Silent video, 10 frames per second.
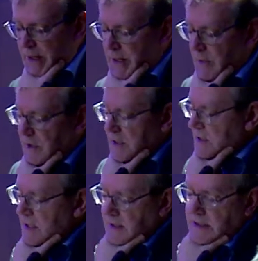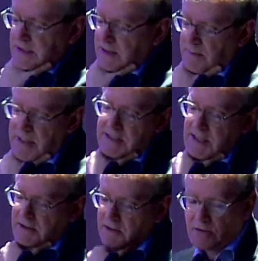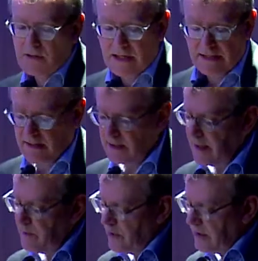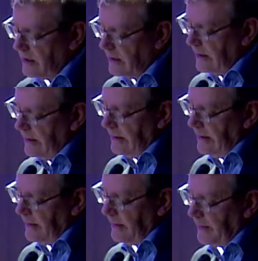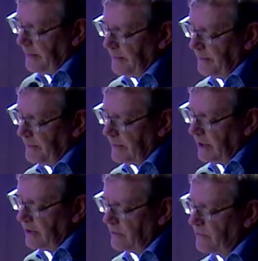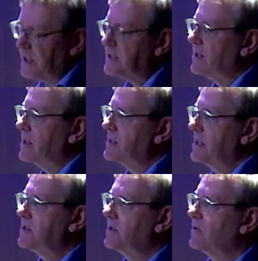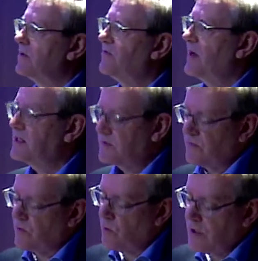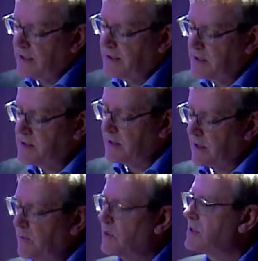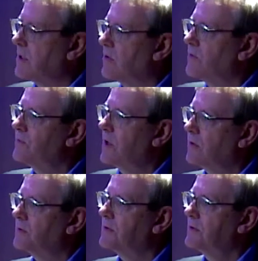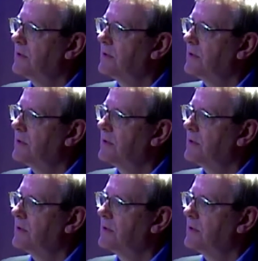And when I say this, it may sound to you like an elaborate kind of rationalization or defense for why it is that I myself don't